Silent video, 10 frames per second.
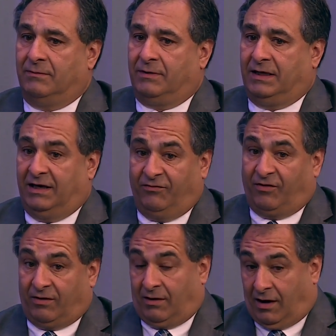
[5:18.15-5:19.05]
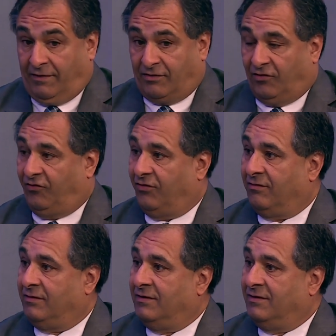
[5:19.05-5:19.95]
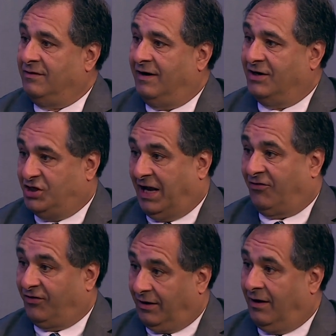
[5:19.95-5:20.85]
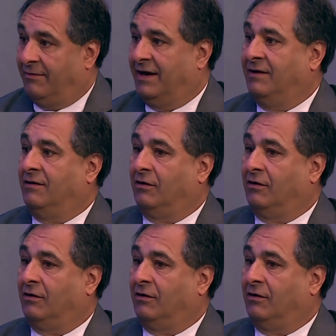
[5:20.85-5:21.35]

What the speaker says: give others a chance to come in,